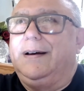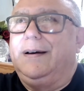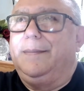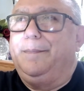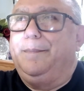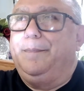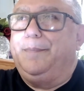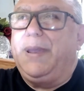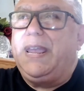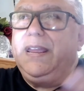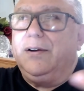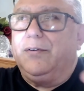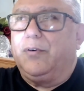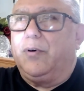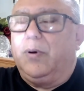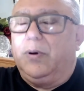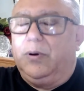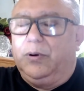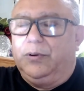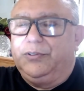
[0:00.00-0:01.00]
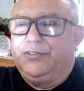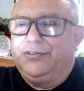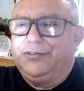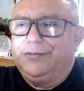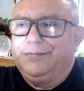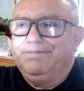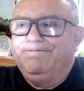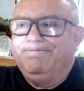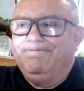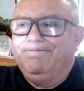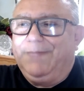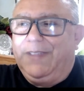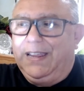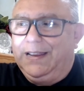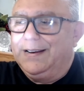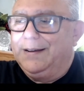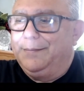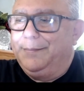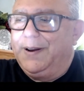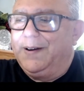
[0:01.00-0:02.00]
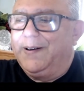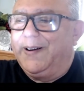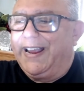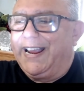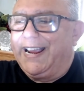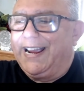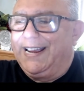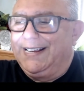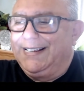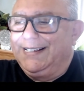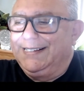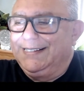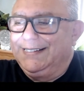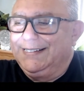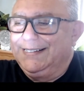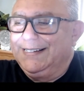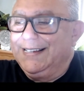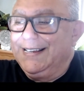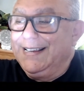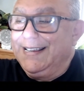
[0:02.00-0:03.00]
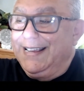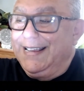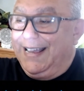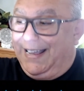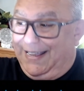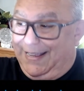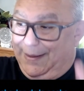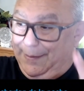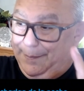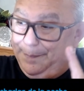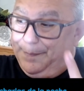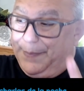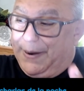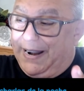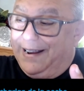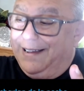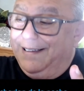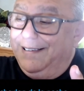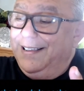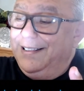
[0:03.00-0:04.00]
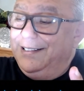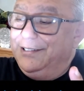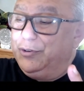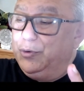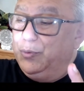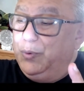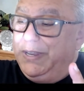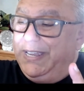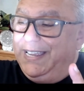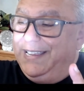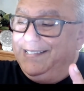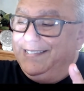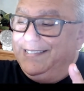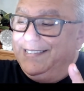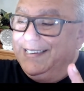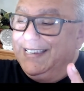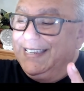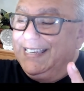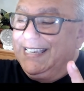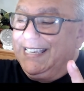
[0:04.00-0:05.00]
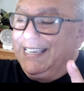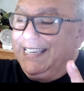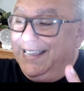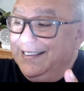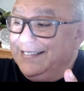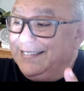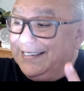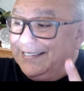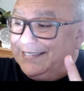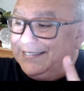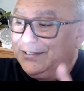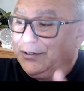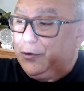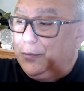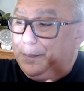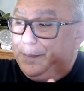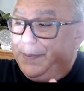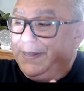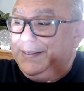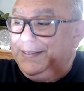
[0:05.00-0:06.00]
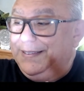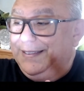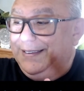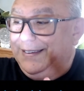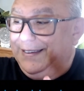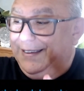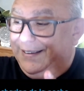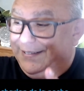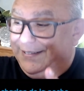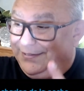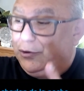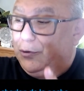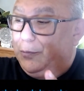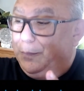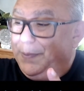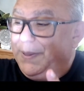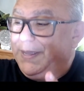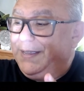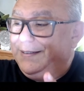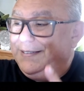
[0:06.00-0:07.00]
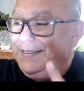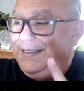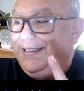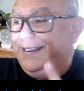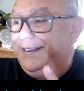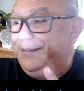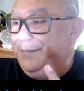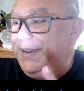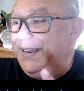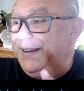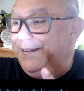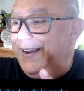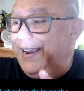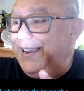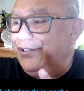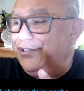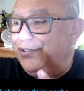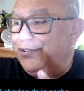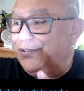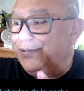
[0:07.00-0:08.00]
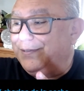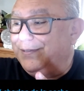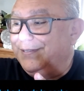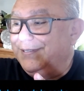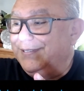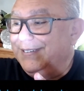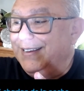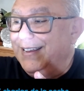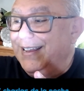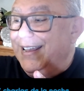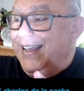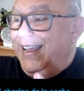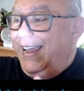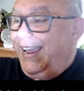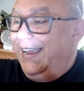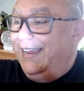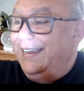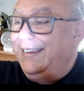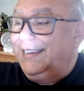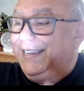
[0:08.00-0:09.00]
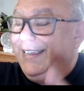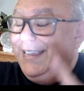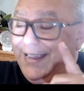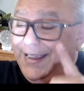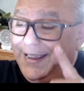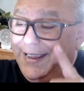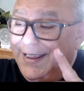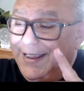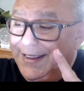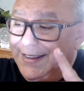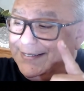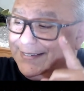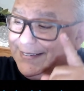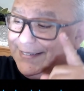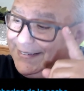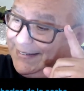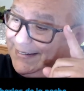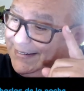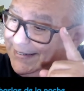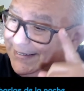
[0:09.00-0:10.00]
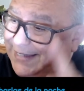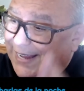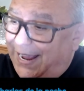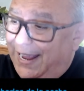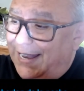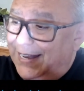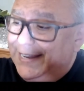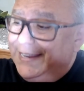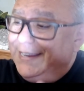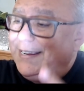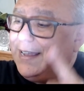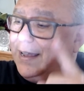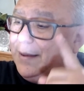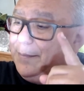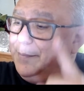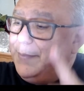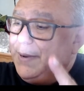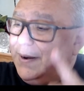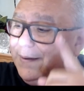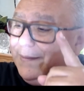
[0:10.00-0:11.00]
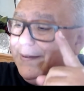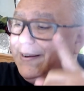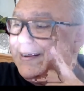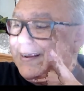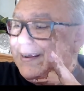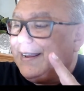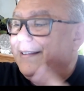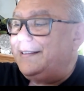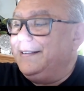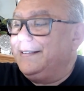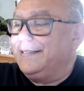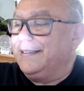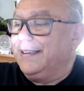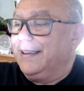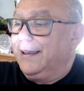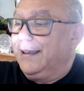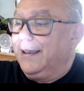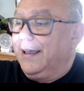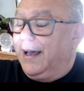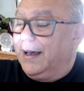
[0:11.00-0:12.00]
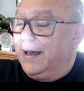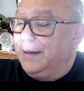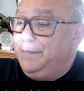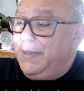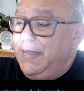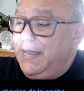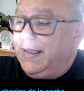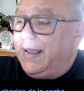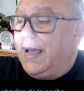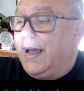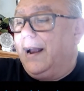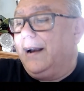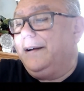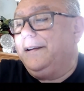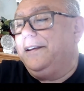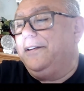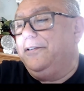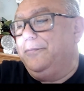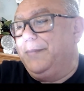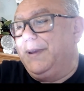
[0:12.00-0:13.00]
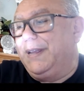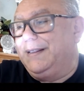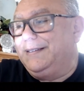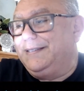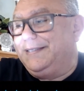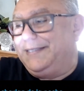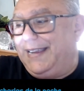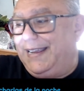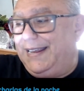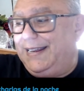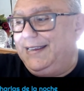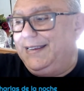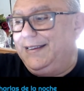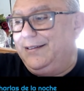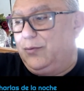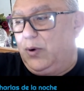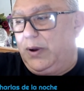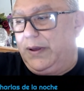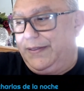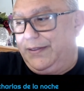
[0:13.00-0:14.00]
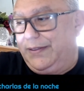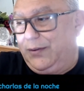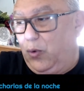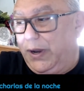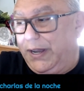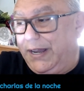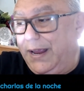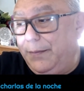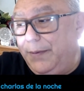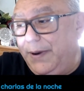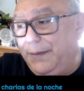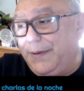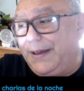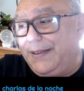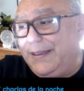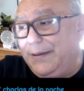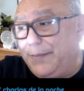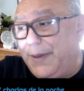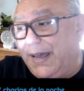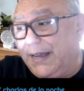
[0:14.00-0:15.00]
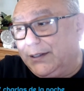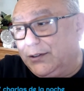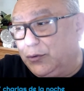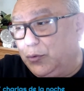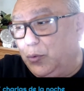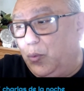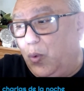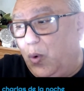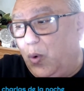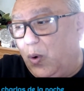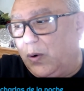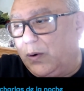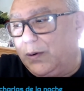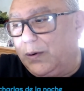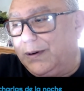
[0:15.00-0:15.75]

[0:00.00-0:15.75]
payrolls in America. Parallel to it, he's stopping the immigration. And he's telling Americans a big argument telling that when everybody back to work,